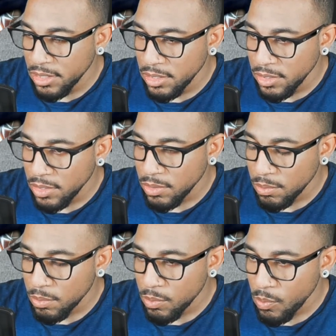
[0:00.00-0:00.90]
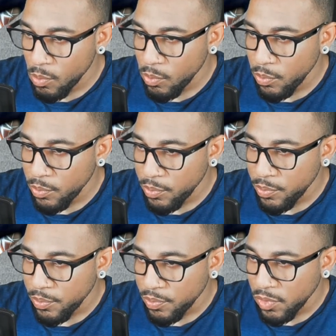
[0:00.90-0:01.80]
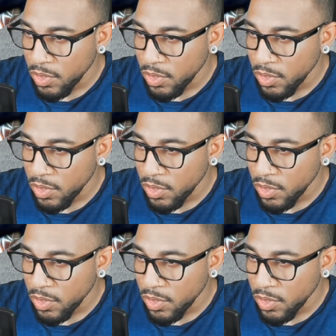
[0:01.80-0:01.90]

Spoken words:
Nothing is said.